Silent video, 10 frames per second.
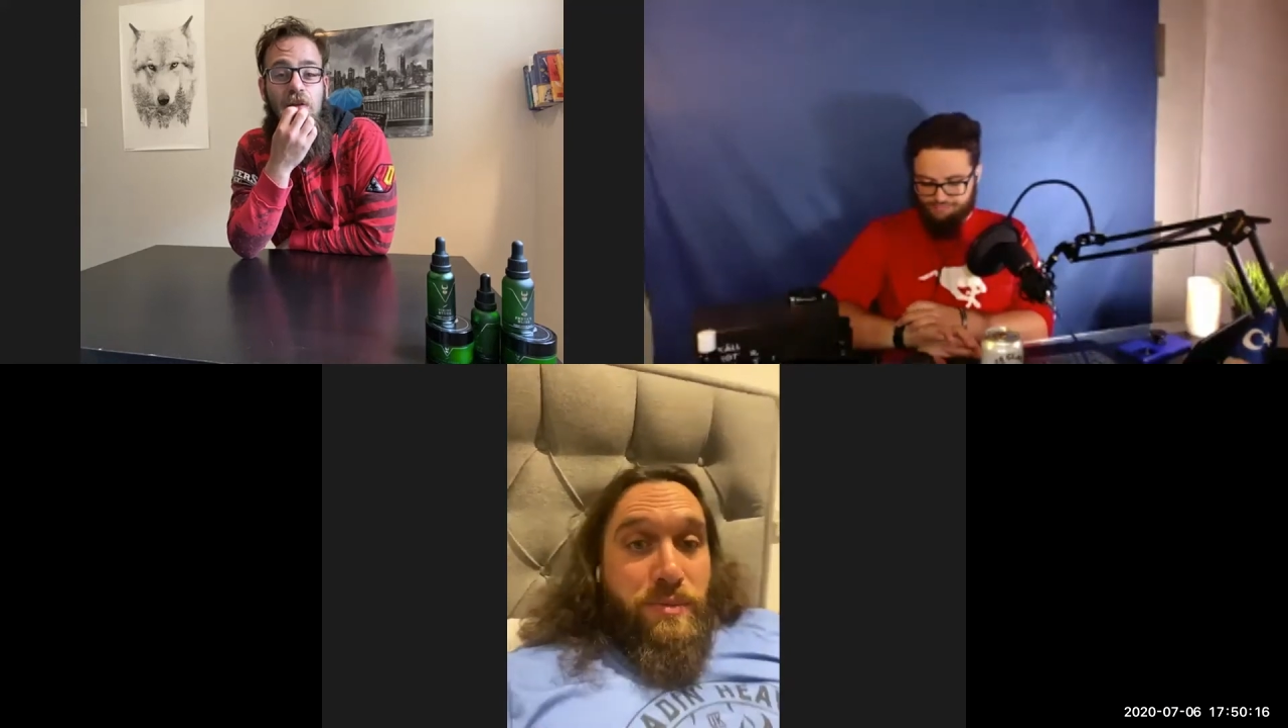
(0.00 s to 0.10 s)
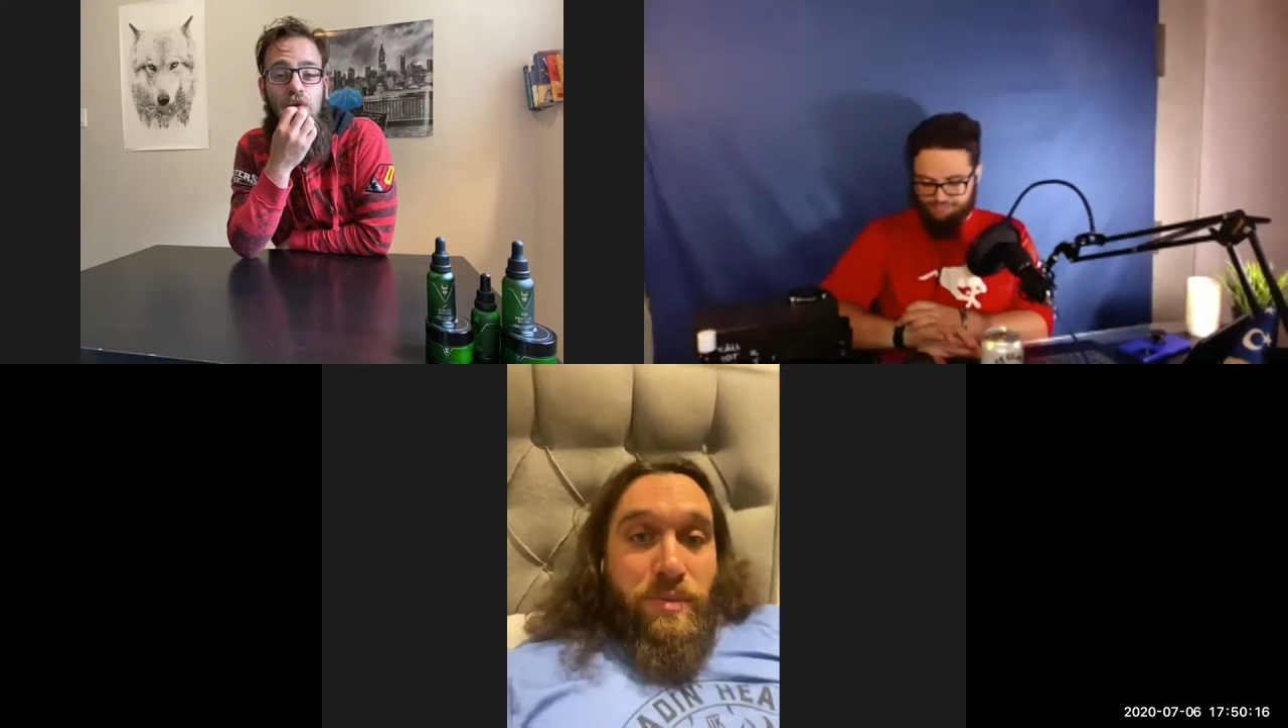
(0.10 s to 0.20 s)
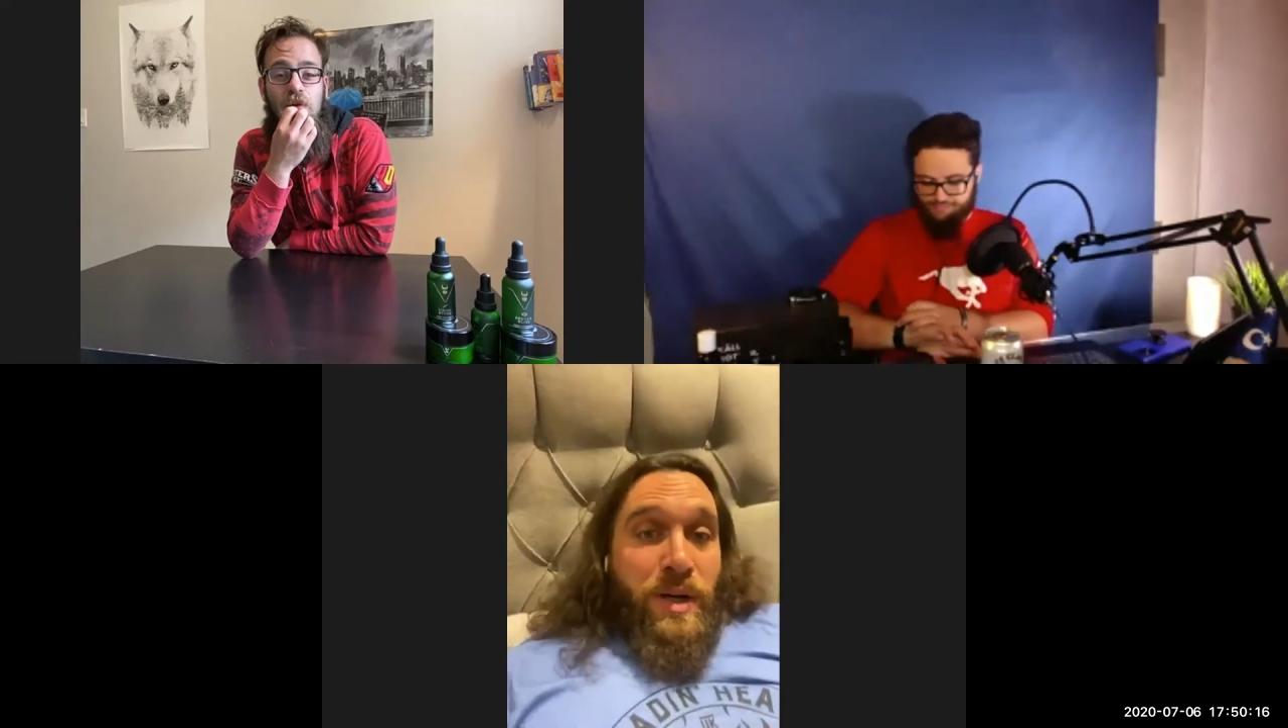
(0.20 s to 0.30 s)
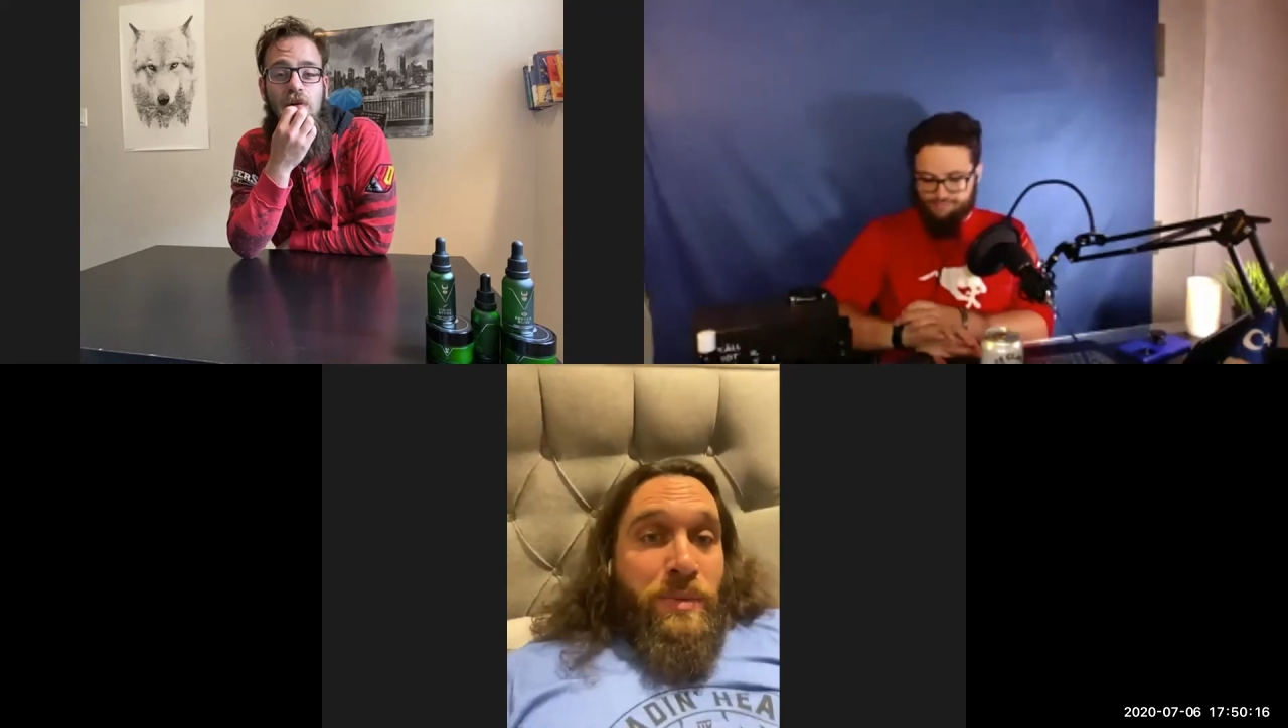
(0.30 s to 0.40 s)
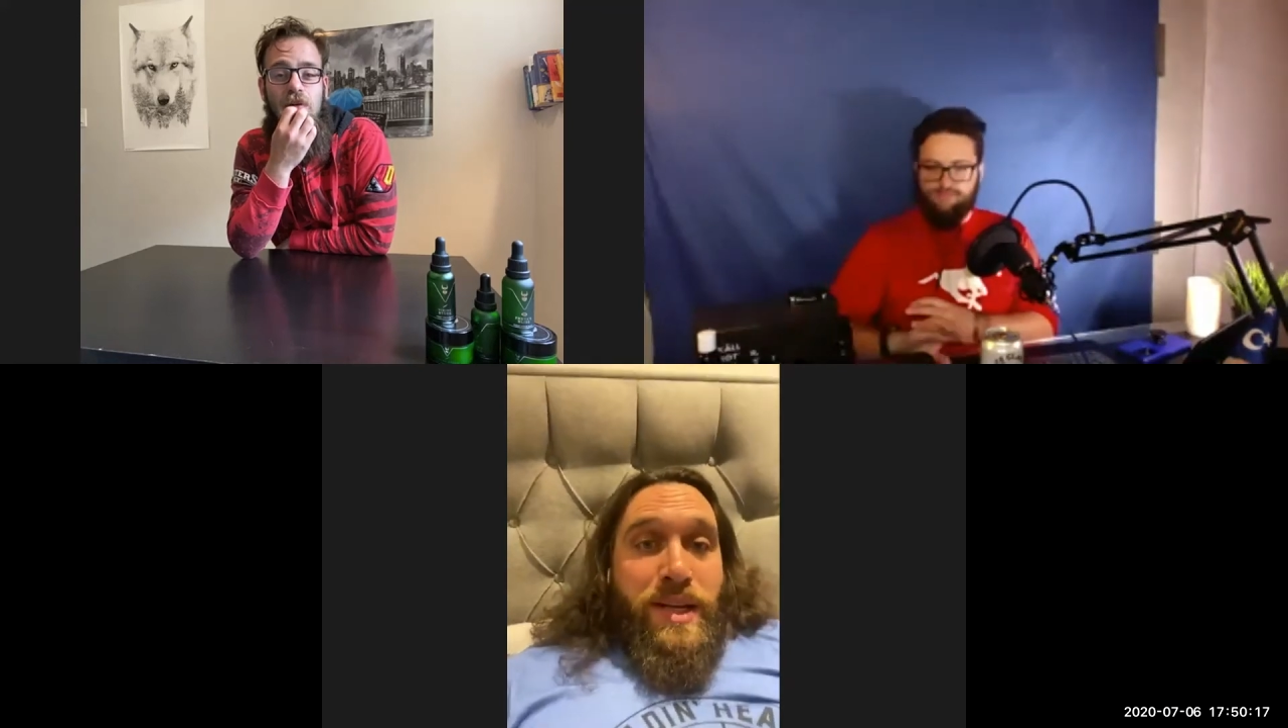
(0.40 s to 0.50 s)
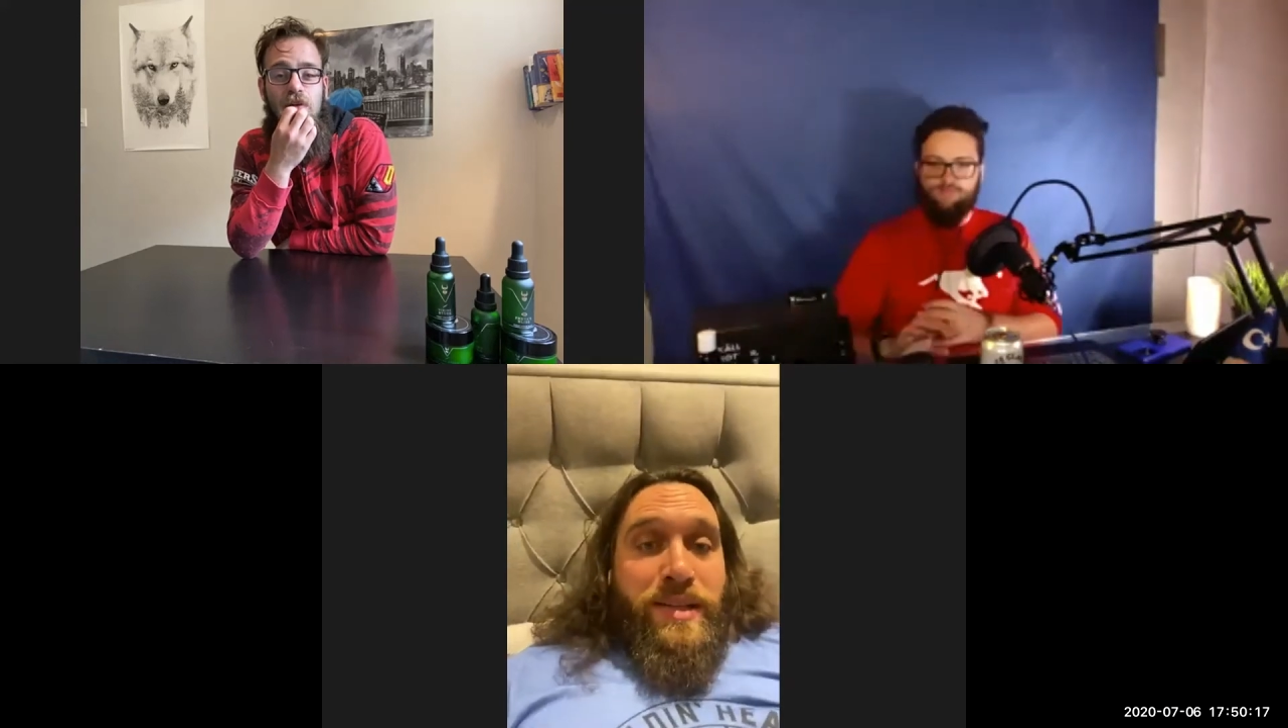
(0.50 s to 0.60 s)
one way